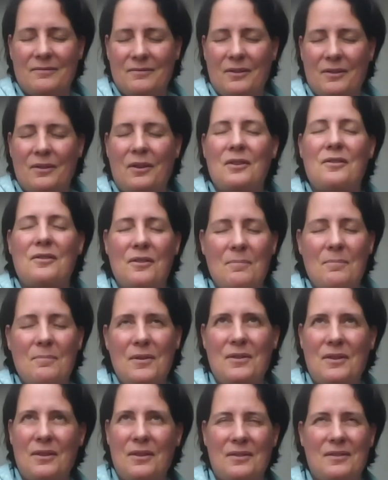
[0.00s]

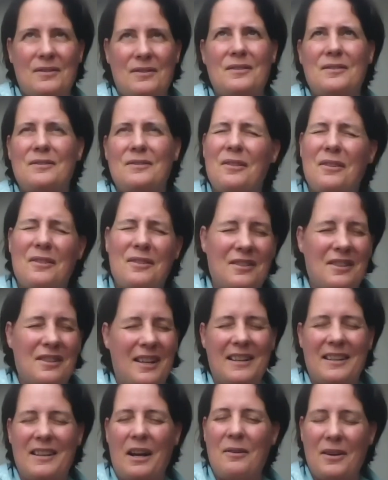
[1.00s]
contribute to
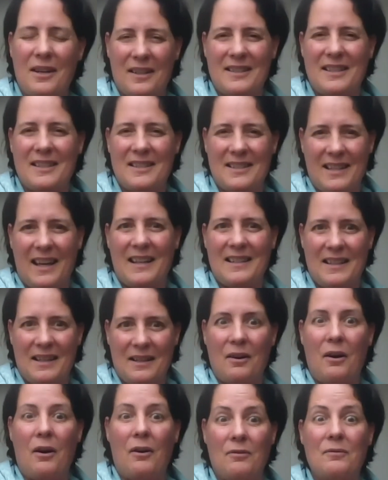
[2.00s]
structuring our
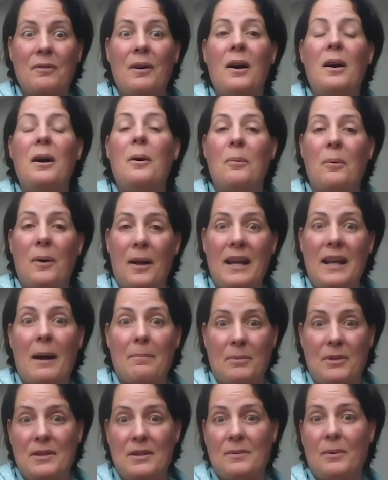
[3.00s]
understanding of what
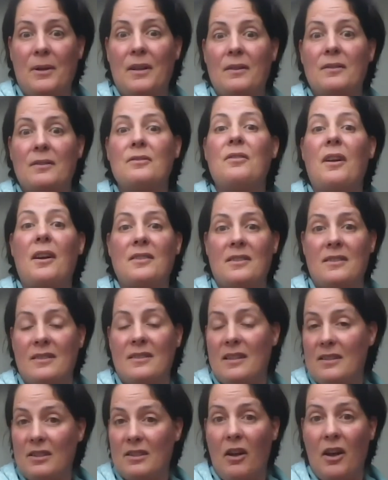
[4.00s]
happens when trust
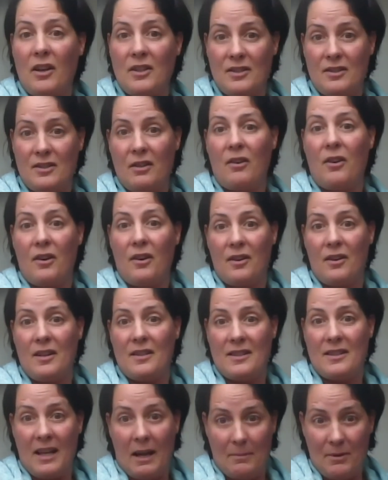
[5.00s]
is lost or
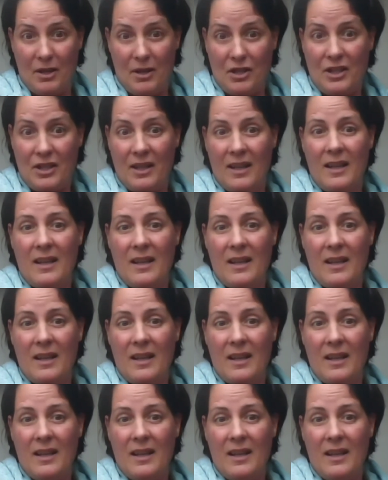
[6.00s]
established